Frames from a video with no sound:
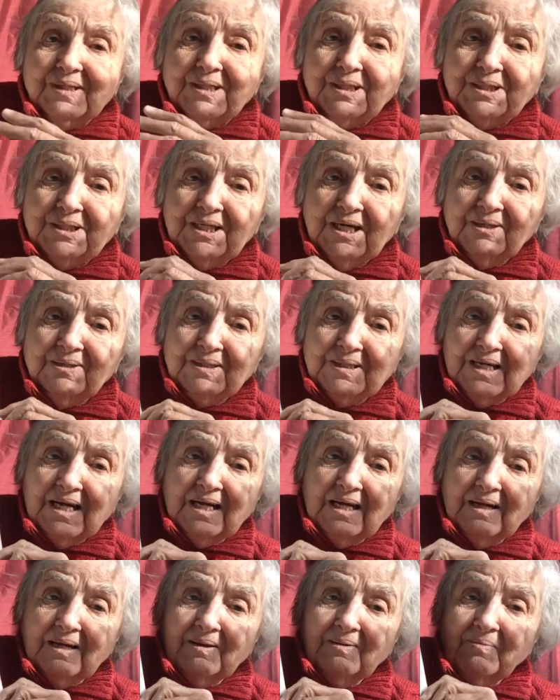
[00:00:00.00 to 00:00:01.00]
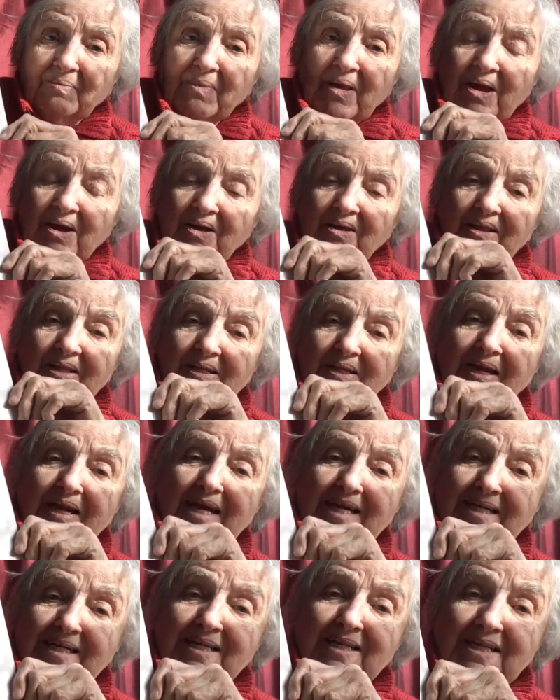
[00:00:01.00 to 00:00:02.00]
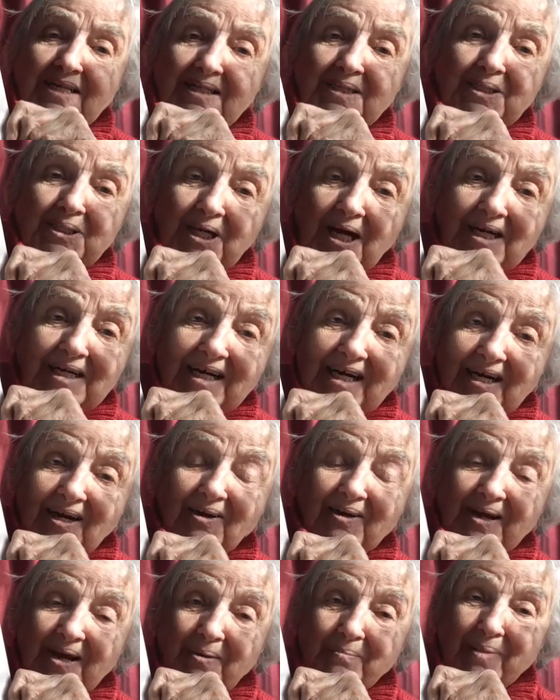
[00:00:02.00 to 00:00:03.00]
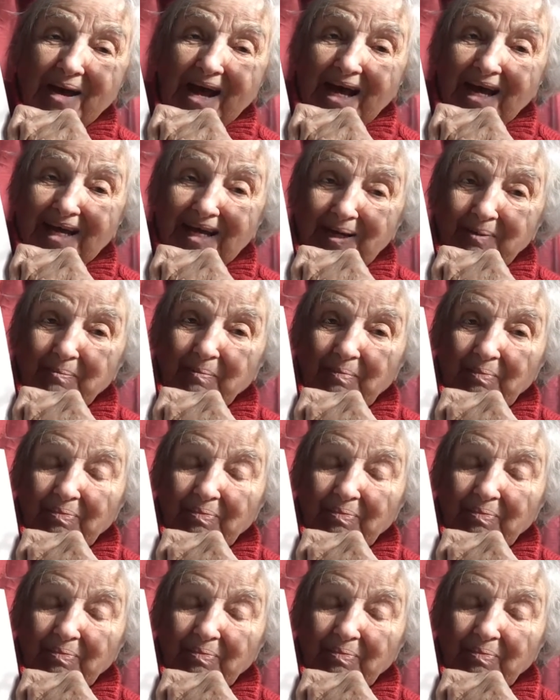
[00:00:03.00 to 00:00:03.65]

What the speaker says: shows her the light shining on her back.